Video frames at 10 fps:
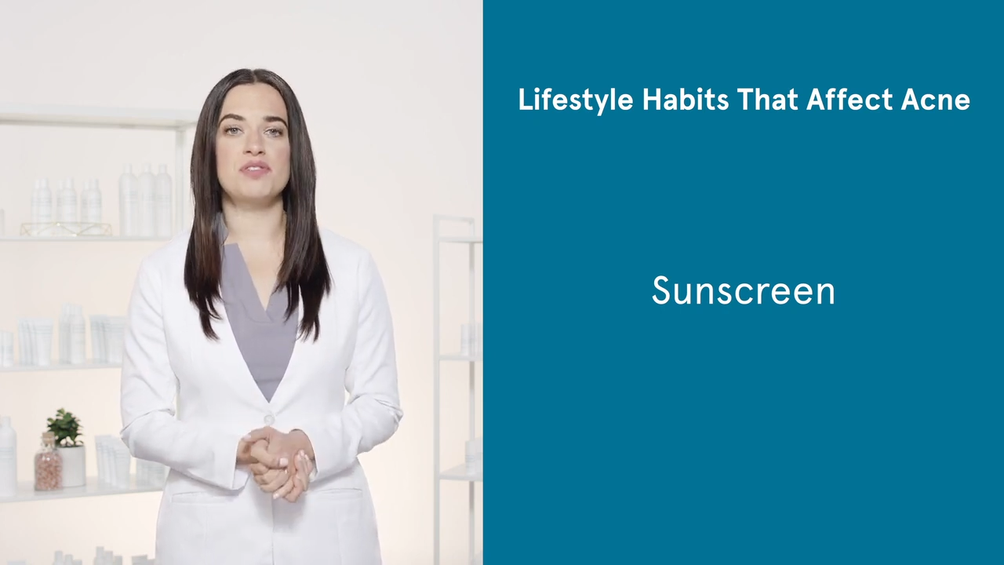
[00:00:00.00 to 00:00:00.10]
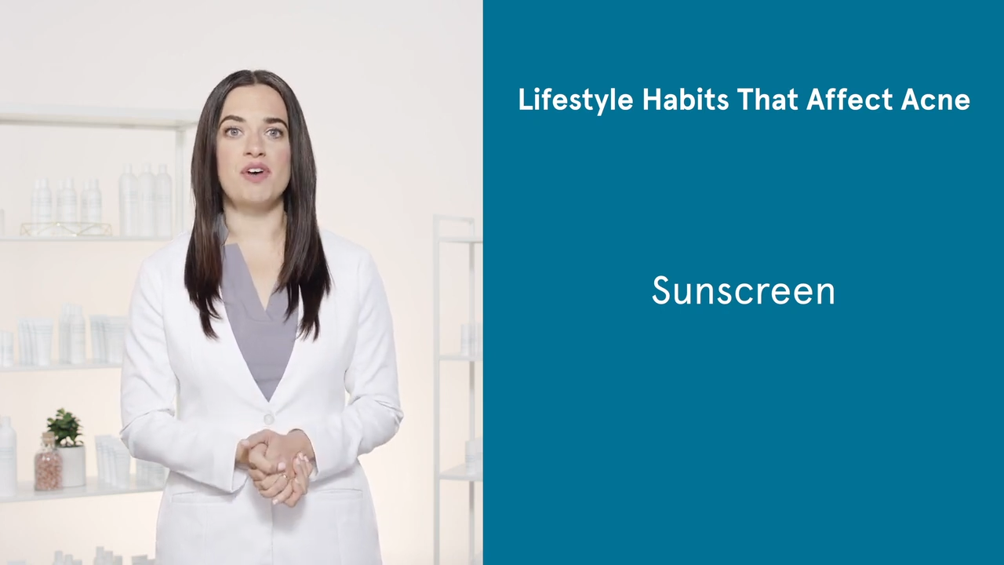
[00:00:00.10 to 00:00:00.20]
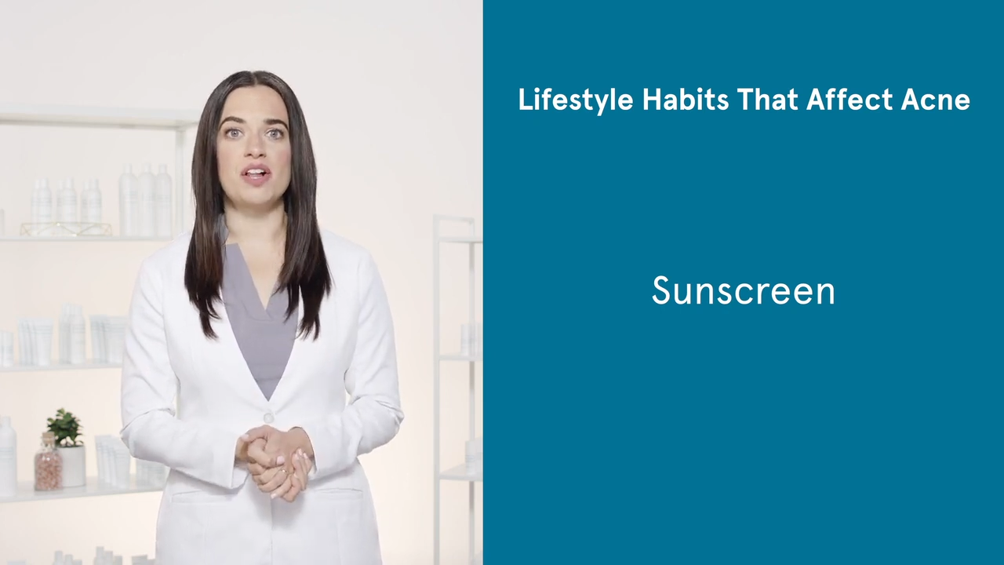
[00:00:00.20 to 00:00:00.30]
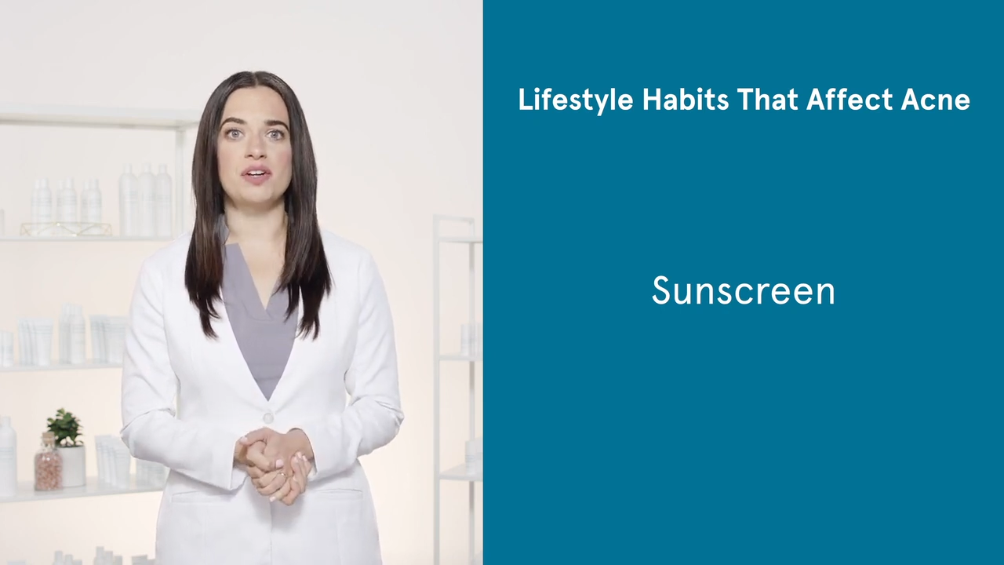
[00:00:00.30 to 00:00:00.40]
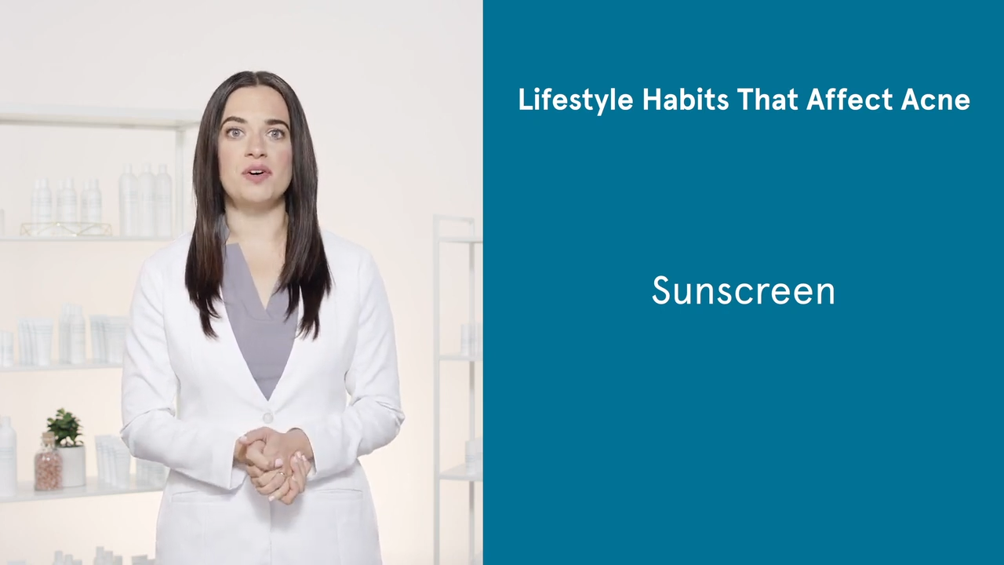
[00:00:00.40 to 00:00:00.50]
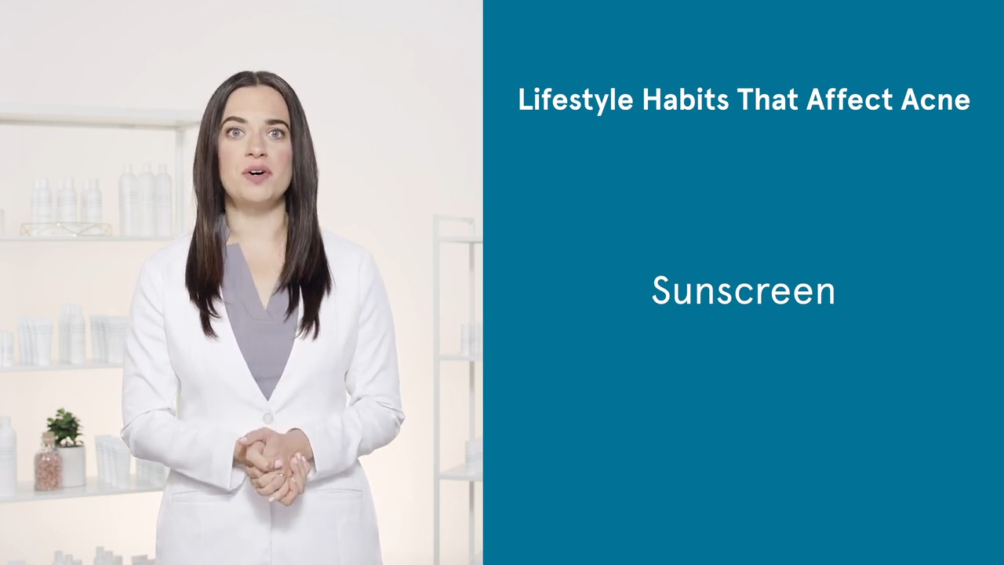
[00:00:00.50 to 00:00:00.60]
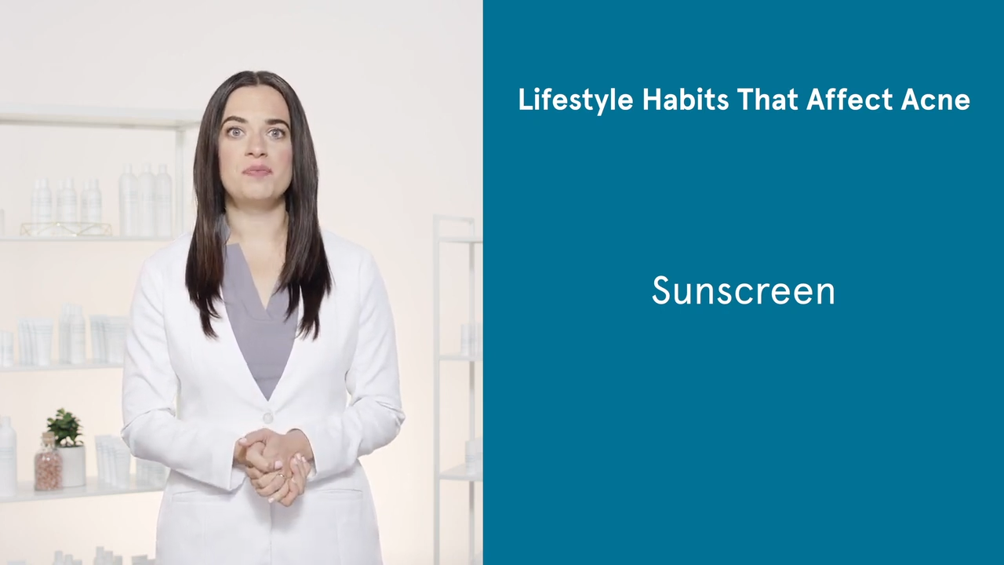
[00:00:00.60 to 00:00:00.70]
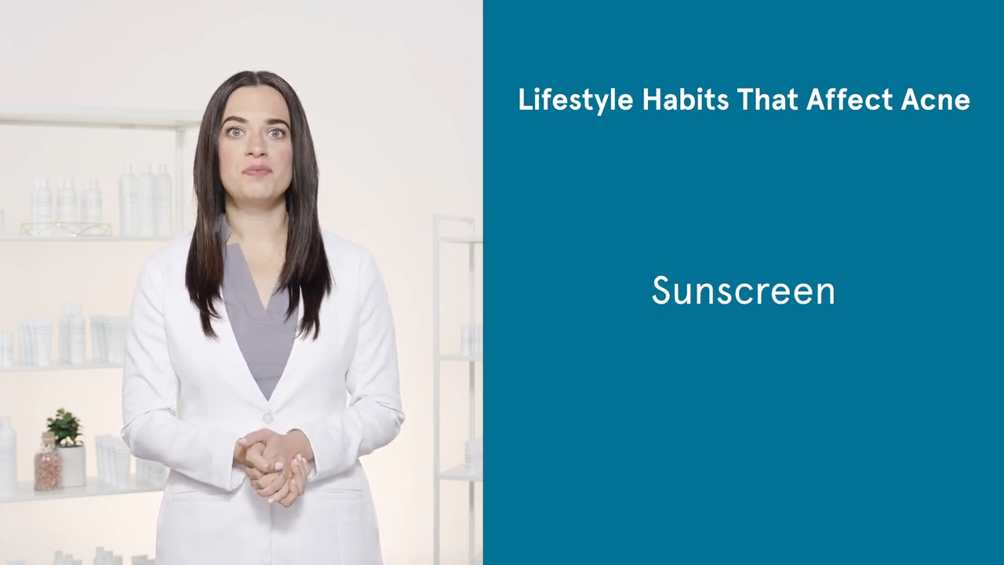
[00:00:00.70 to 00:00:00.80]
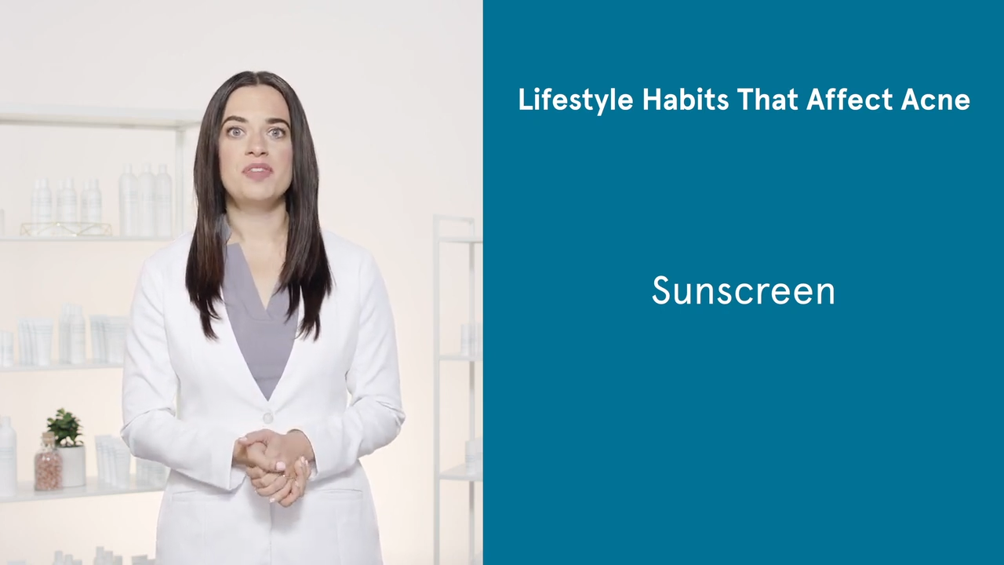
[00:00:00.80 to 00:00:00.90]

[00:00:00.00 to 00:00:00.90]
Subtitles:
the follicle,